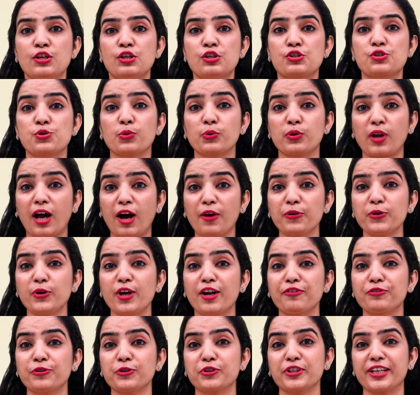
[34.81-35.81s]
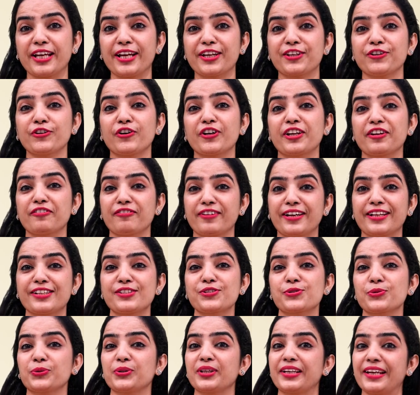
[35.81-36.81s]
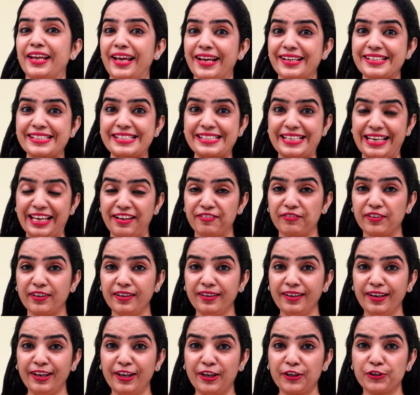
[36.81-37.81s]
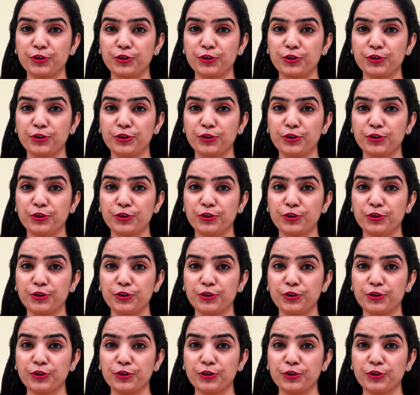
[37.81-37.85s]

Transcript: So now you have to take your events to the next level.